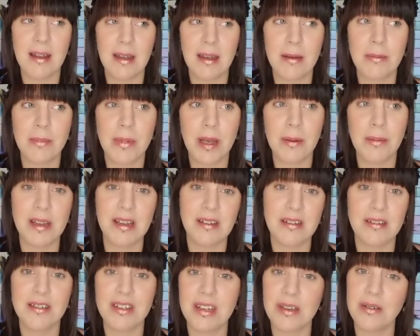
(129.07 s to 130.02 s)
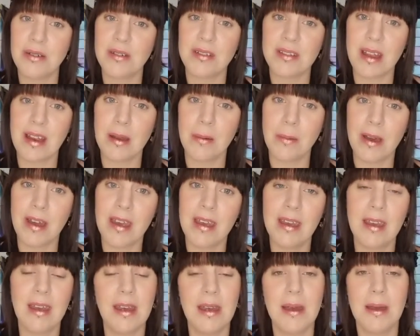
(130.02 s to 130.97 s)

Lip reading: I mean, she cooks anyway,